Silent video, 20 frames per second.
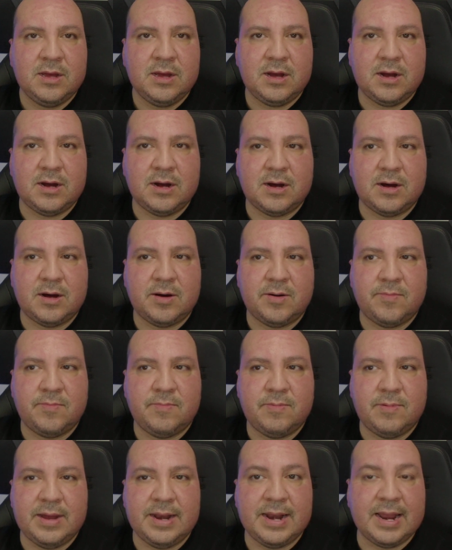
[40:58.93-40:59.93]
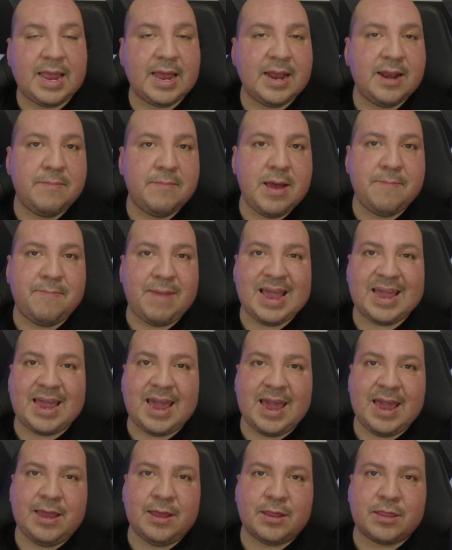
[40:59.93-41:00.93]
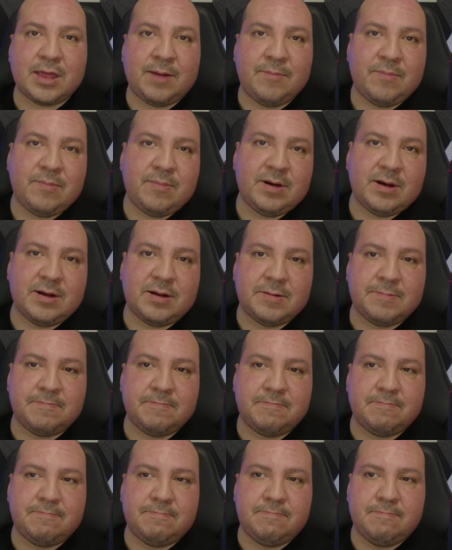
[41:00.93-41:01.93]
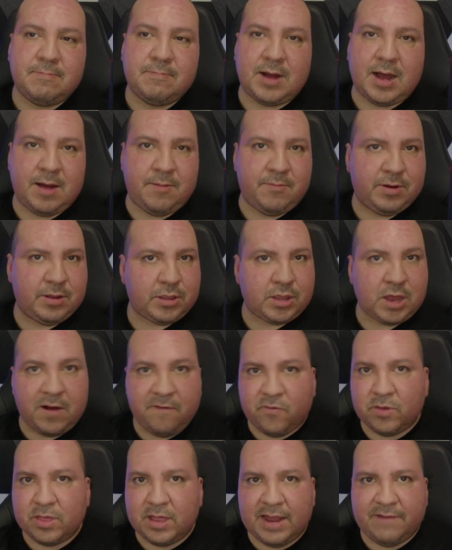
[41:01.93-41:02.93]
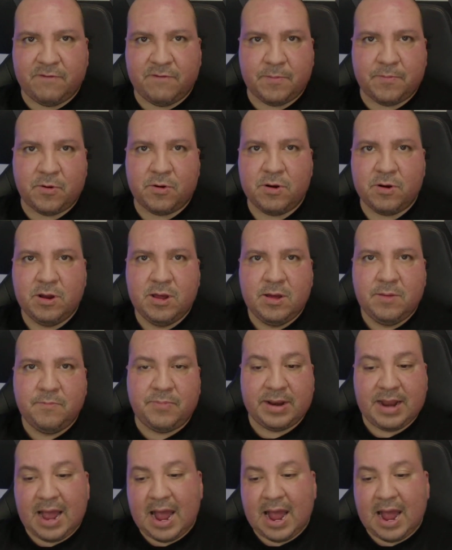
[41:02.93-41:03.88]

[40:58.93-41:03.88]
And again, in my case, I'm a software developer, but